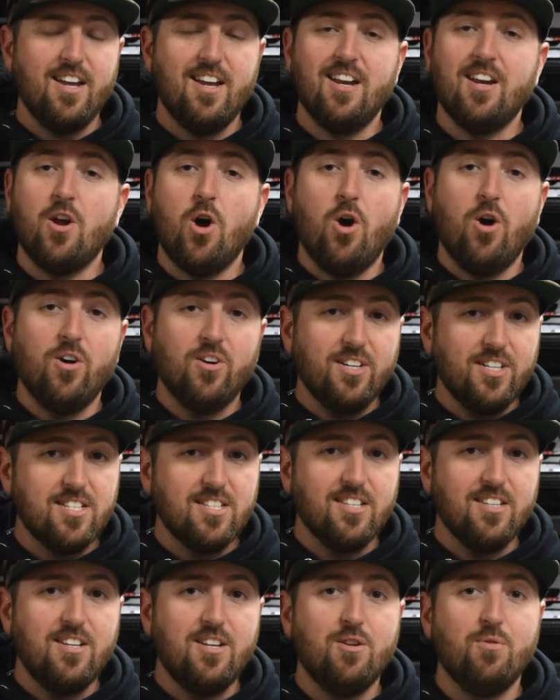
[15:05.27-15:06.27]
and
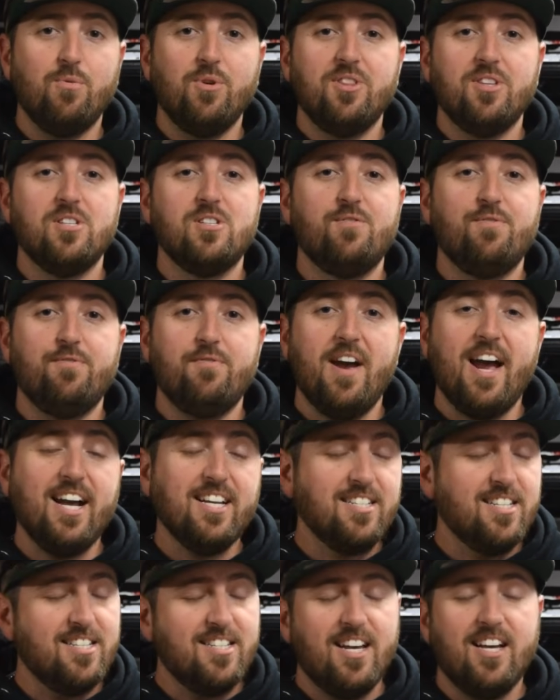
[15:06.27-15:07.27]
honestly, with as
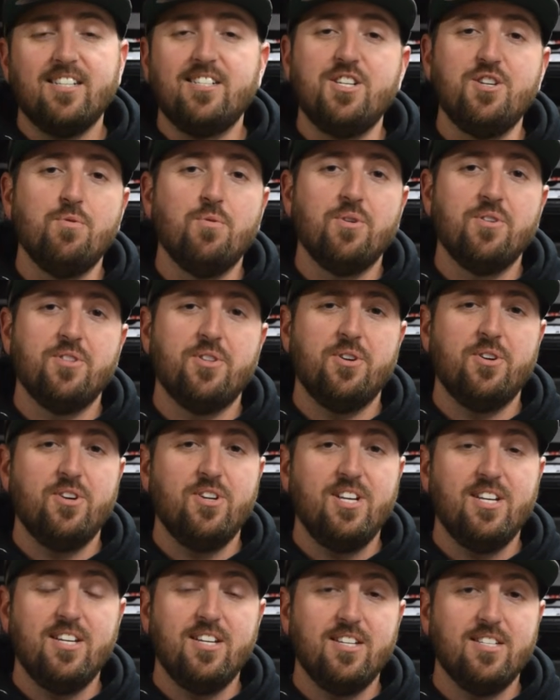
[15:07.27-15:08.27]
fast as that
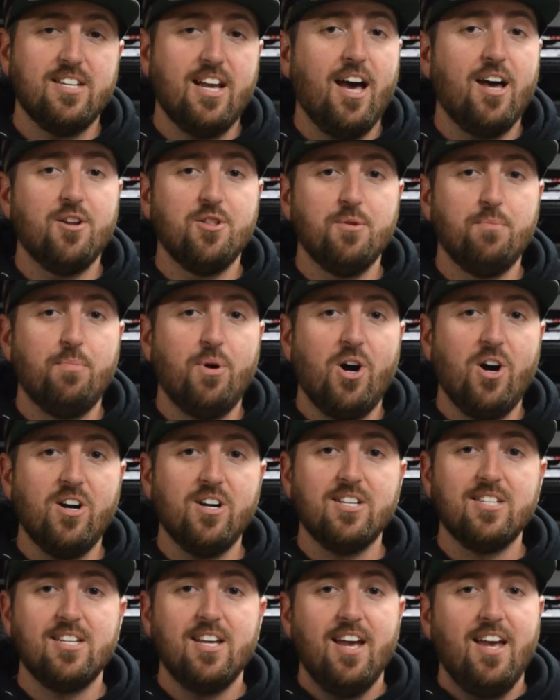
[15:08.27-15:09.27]
T130 is out of the
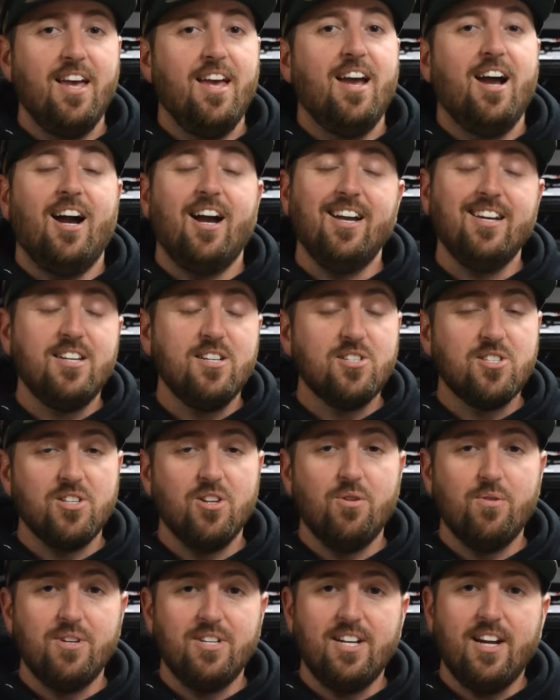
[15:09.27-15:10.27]
box, I had to slow it